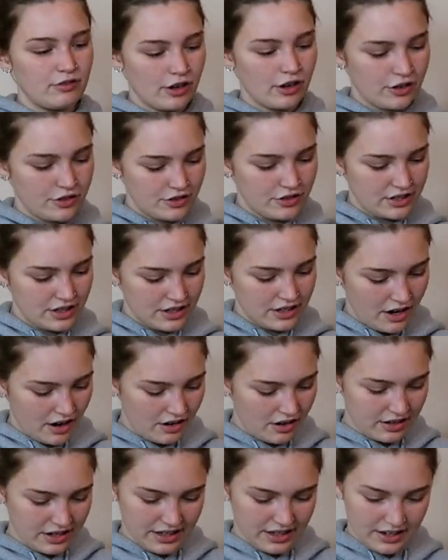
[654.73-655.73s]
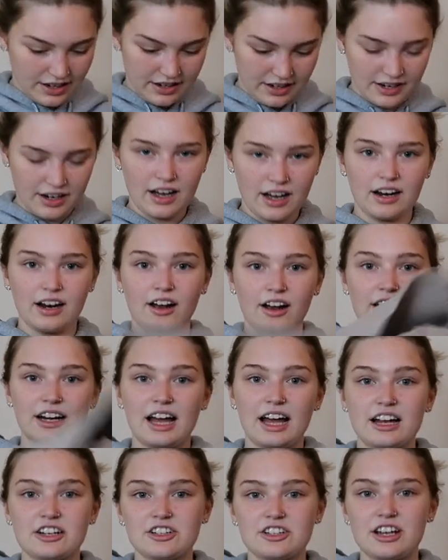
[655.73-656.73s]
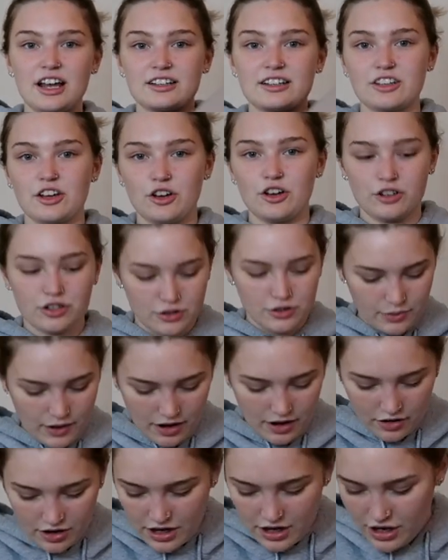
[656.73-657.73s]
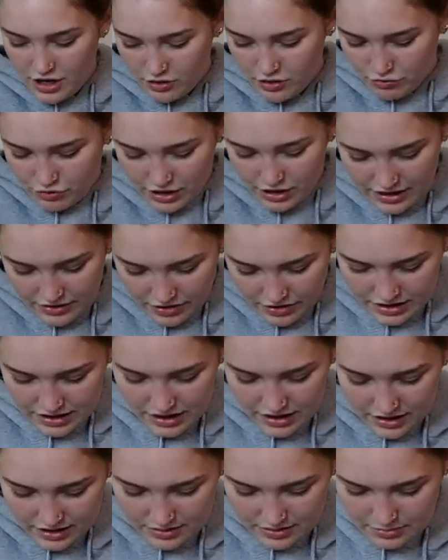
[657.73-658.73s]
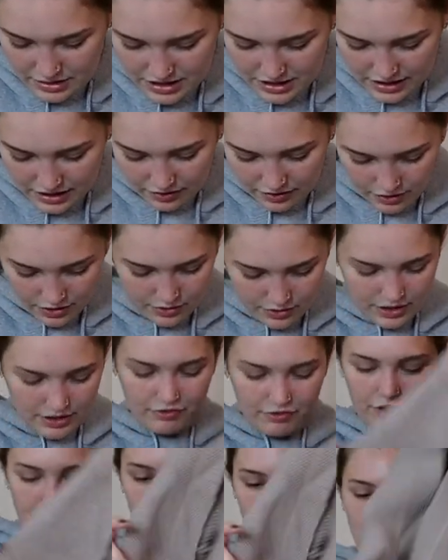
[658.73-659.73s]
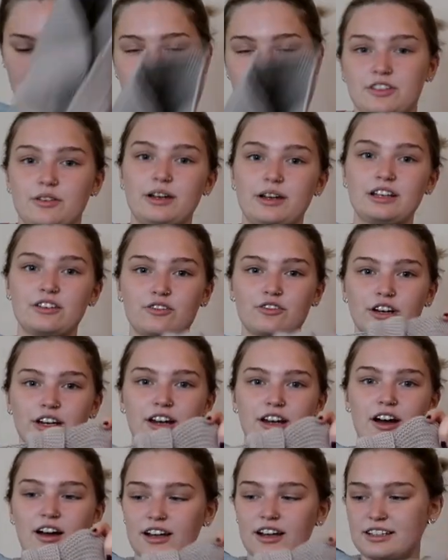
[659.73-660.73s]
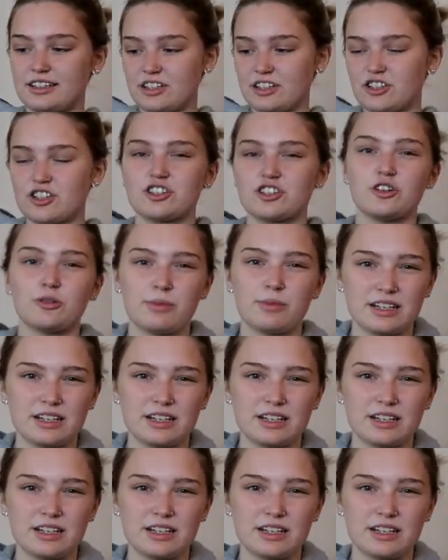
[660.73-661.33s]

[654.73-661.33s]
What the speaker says: rosy, khaki kind of colour, and it actually has a hood as well. Really, really nice material and everything, so it is really nice. It's just not